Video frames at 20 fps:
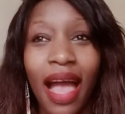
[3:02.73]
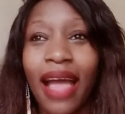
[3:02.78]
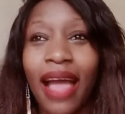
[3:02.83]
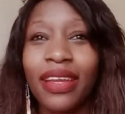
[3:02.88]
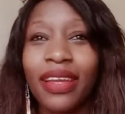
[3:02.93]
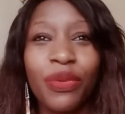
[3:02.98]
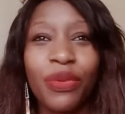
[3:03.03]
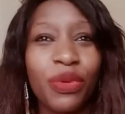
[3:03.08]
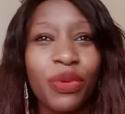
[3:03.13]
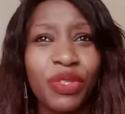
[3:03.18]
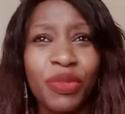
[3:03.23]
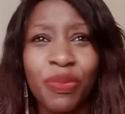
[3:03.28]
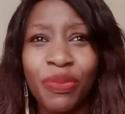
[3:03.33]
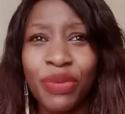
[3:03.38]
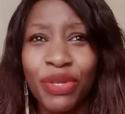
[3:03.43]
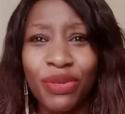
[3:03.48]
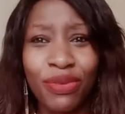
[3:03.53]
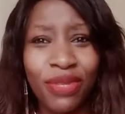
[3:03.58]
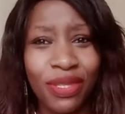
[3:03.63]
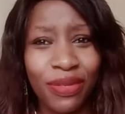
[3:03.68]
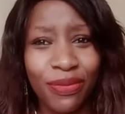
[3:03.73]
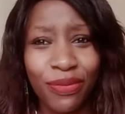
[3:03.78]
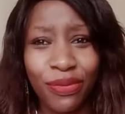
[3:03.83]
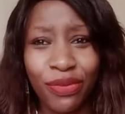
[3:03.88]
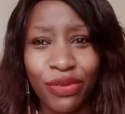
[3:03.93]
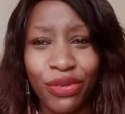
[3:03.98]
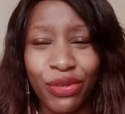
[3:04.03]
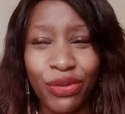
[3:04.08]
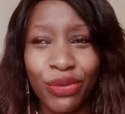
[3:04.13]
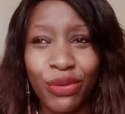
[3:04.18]
And it was
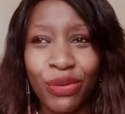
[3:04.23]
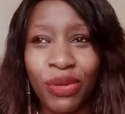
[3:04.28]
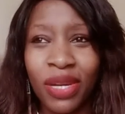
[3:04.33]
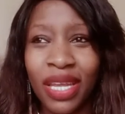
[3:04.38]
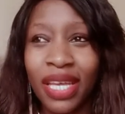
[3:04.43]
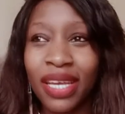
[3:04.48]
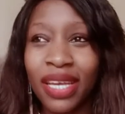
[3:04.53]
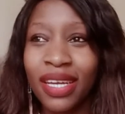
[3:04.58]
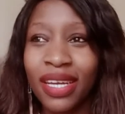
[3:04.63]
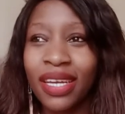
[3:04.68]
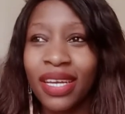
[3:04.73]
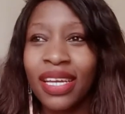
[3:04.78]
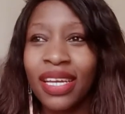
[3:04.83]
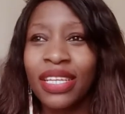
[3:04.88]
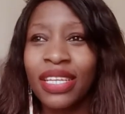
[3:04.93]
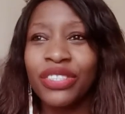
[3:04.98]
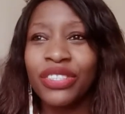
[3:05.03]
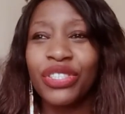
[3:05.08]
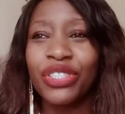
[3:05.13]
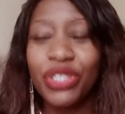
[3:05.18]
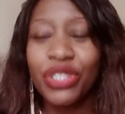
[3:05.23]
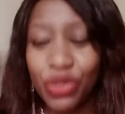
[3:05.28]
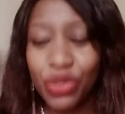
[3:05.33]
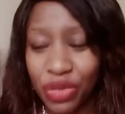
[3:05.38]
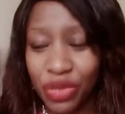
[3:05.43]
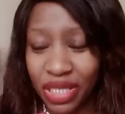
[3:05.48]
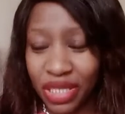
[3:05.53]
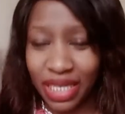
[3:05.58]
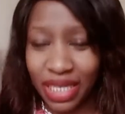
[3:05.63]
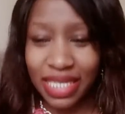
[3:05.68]
beautiful, just to
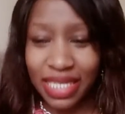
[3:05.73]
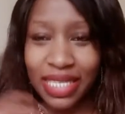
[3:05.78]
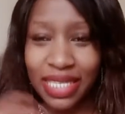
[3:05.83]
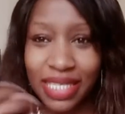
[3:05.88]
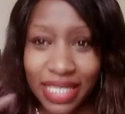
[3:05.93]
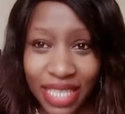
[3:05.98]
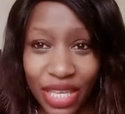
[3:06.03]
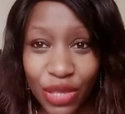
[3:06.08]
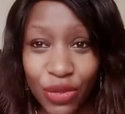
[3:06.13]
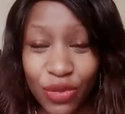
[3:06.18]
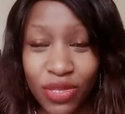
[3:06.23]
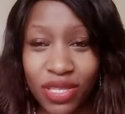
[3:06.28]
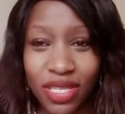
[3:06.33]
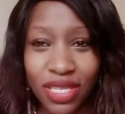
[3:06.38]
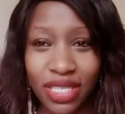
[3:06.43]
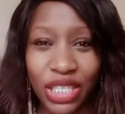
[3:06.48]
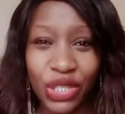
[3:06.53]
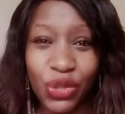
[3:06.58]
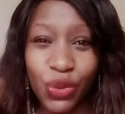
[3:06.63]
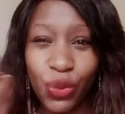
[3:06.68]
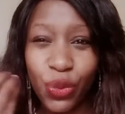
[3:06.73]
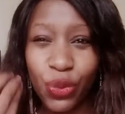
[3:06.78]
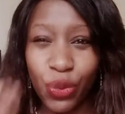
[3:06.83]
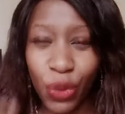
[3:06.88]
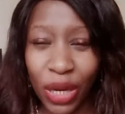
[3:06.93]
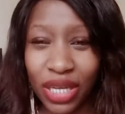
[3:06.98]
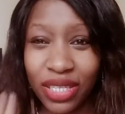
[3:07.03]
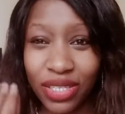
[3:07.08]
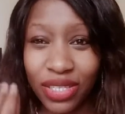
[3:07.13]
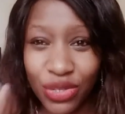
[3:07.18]
really say those things that you
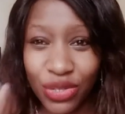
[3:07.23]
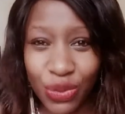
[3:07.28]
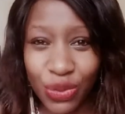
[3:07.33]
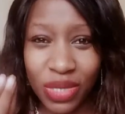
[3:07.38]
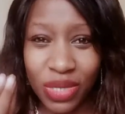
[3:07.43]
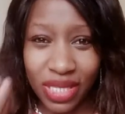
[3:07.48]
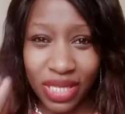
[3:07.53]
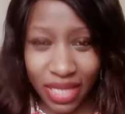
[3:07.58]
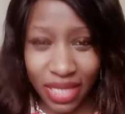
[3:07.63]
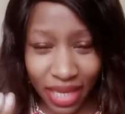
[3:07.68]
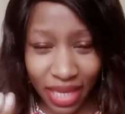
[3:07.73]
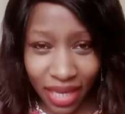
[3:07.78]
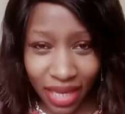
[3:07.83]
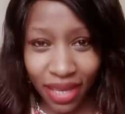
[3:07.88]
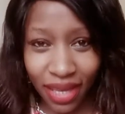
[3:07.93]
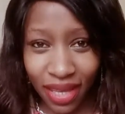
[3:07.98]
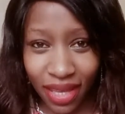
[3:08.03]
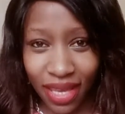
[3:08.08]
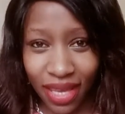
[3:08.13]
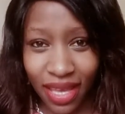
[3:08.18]
want to say,